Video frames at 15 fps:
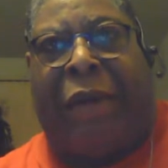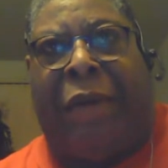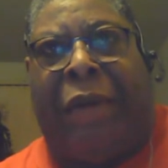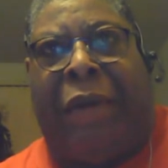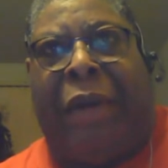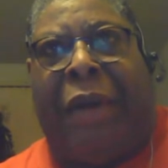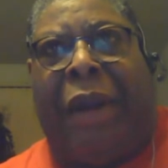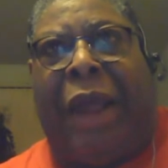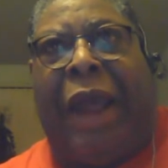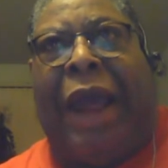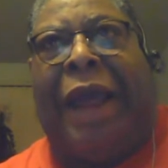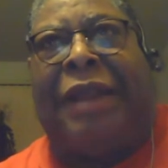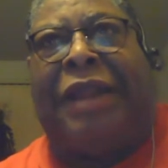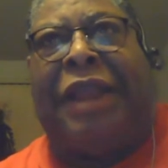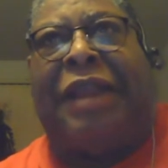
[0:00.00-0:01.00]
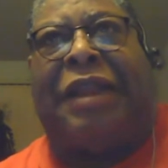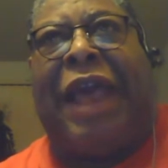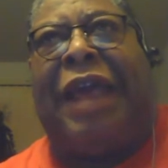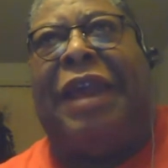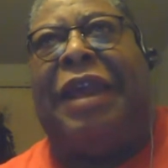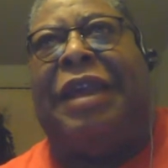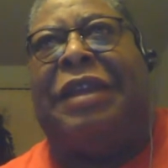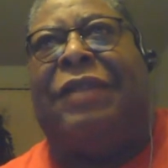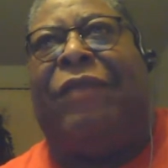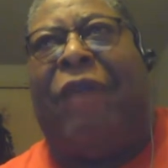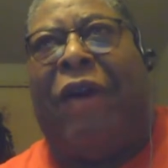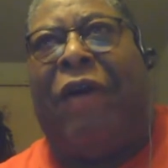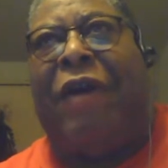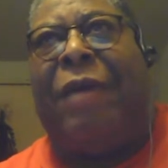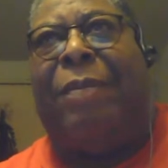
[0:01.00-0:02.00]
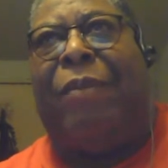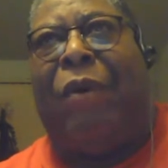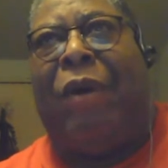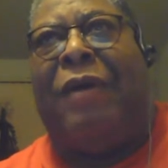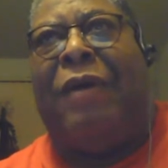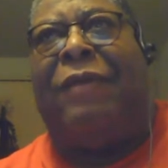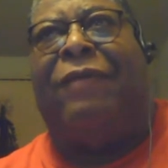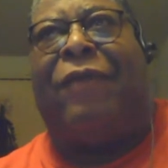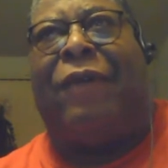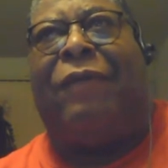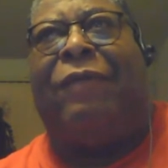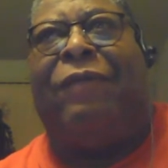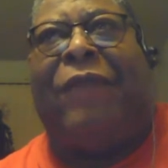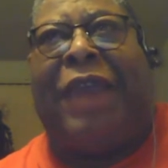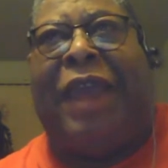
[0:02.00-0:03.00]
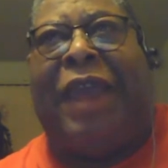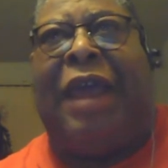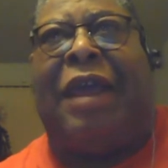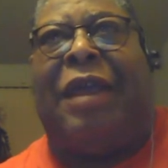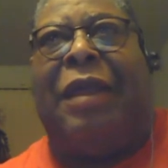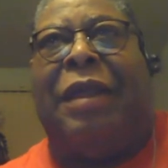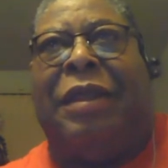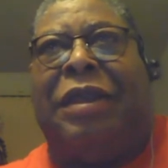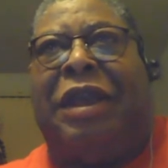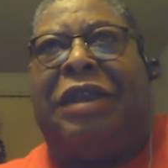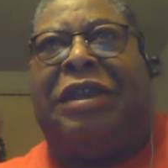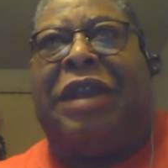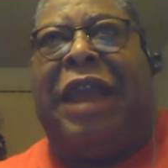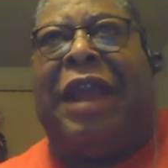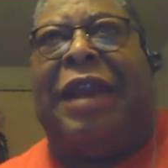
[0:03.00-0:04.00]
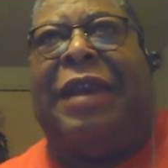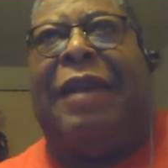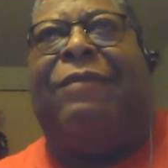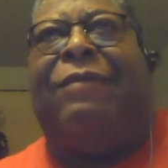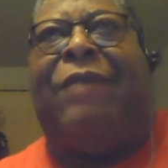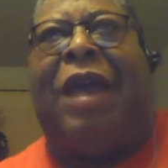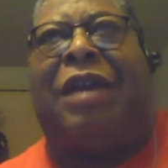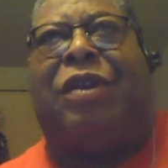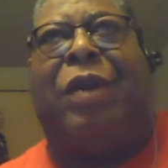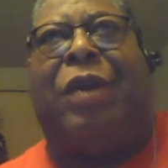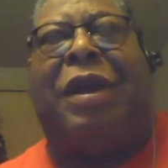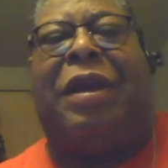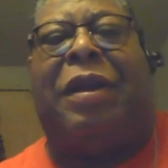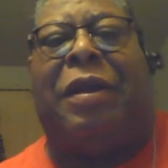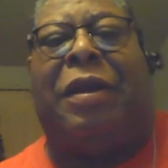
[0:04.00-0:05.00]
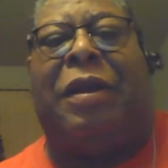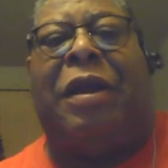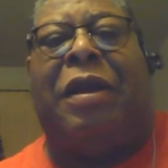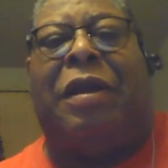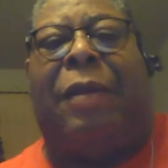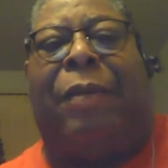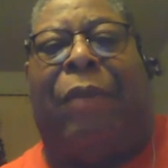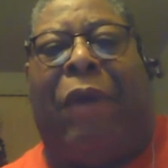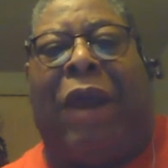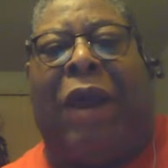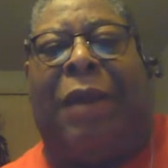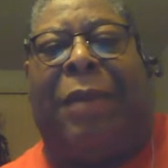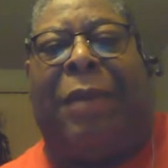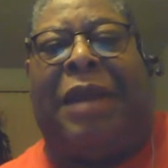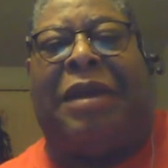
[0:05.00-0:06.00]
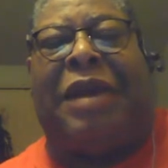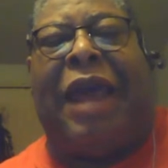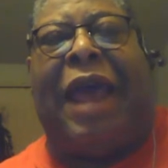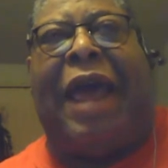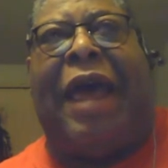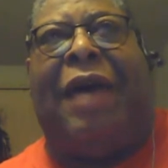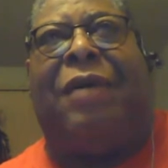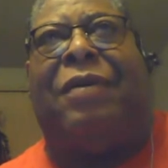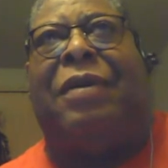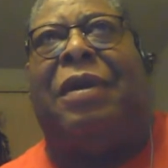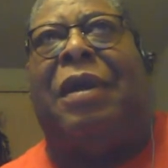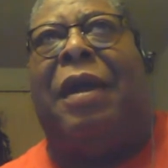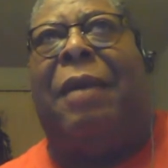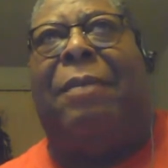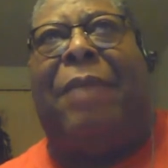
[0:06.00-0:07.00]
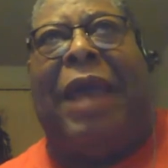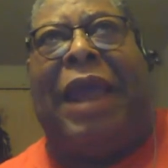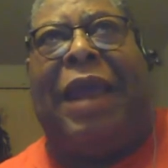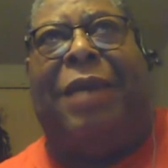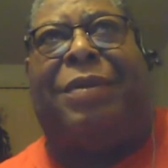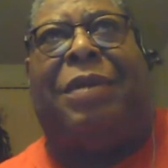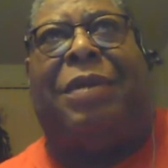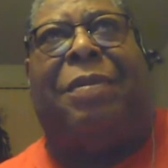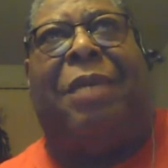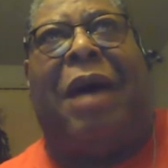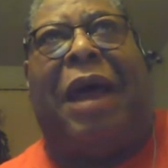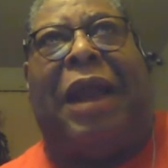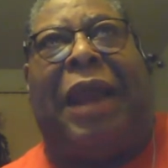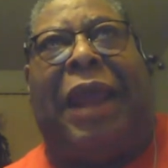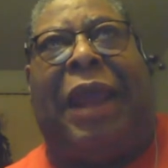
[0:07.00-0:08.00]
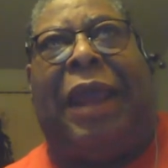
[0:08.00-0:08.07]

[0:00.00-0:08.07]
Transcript: I think that is very important via just getting a veteran to bring him in town, pay him some money,